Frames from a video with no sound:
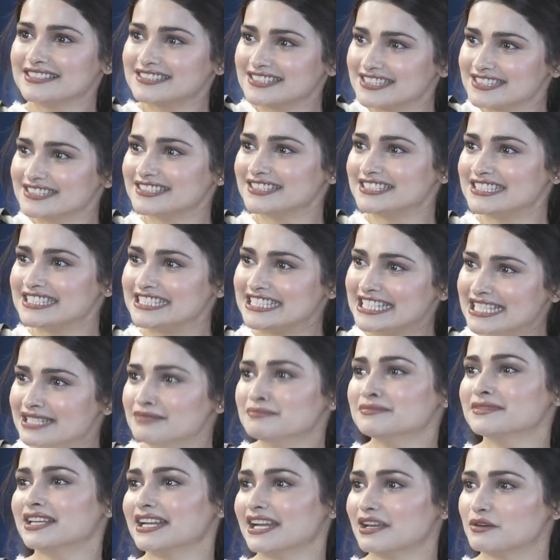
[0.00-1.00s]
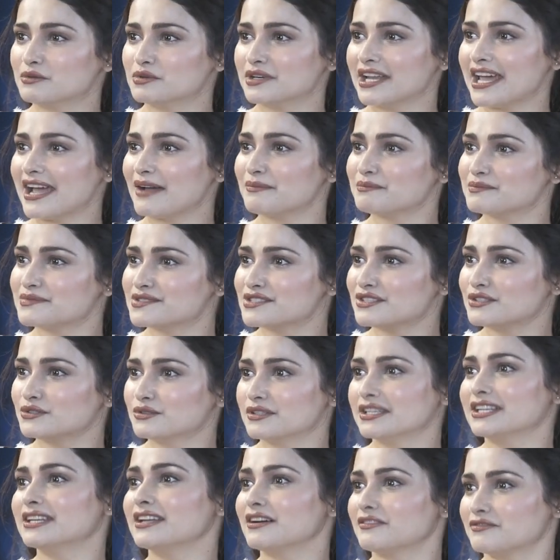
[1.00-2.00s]
this is a team that I would
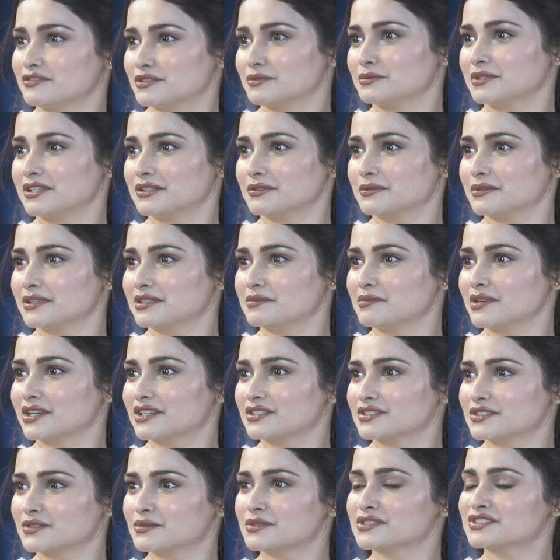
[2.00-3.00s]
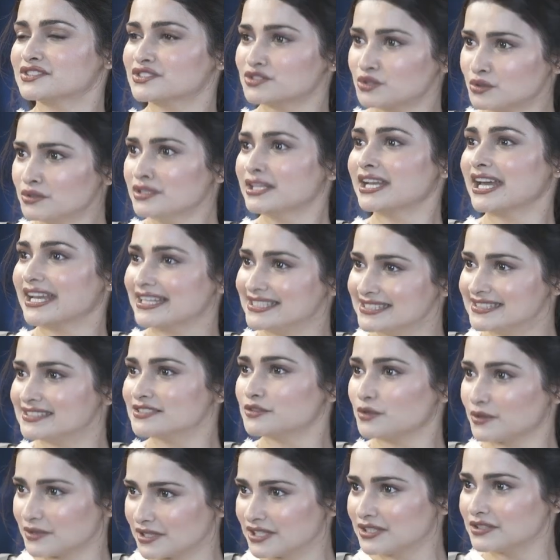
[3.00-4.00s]
absolutely love to work with because it was so nice
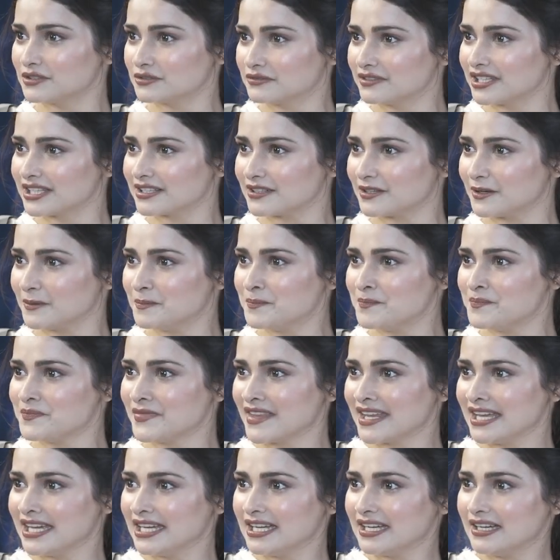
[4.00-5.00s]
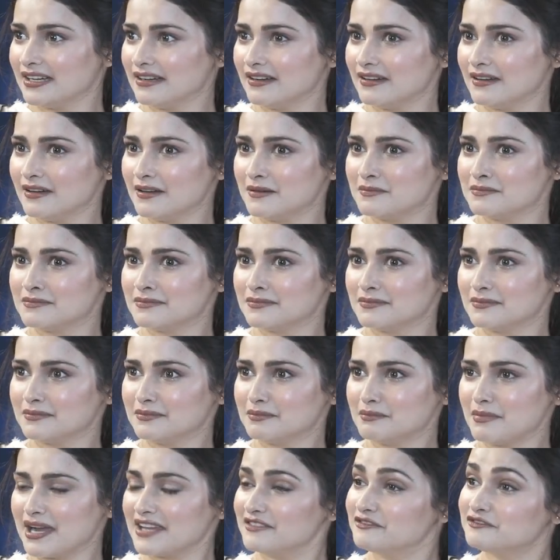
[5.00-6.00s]
talking to Vikram.
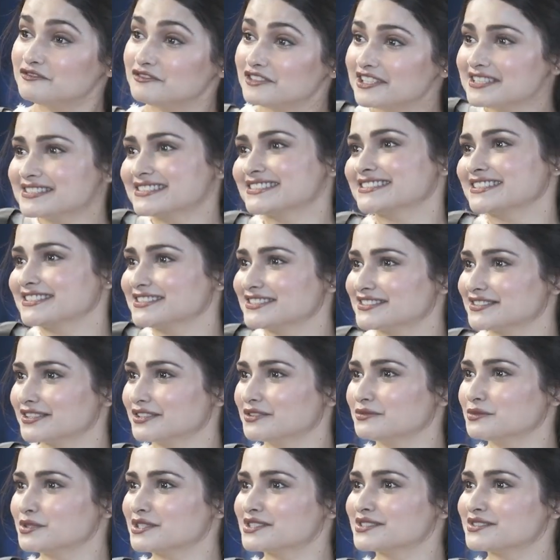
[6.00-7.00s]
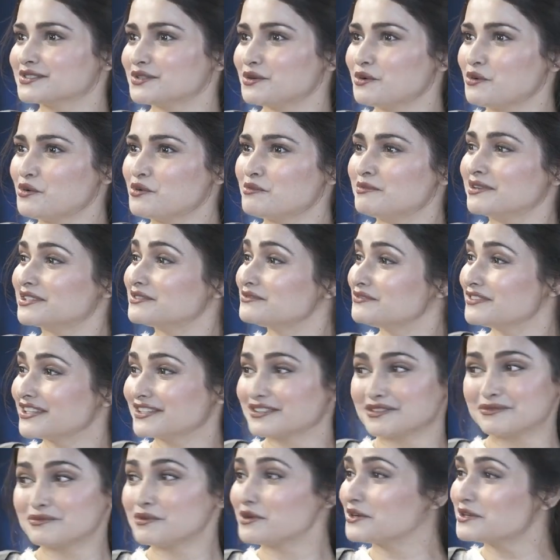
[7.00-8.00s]
My first concern was, oh, but
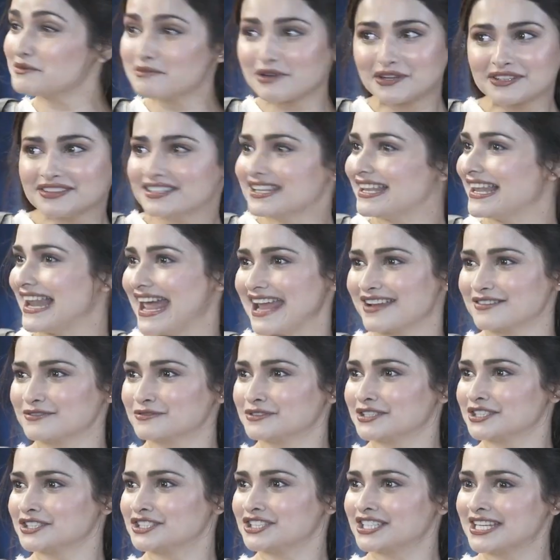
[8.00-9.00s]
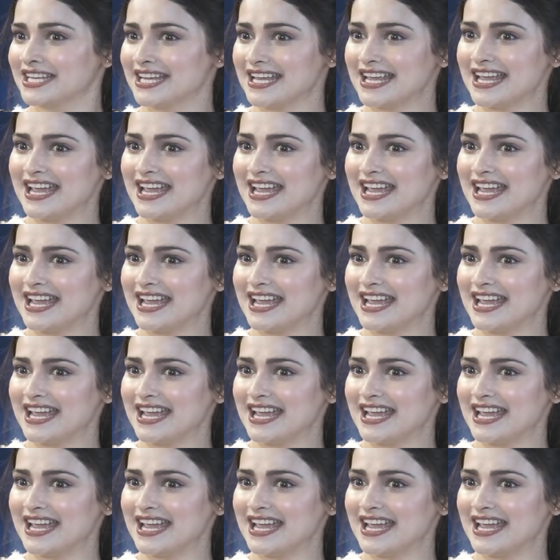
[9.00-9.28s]
Vikram, what about the language?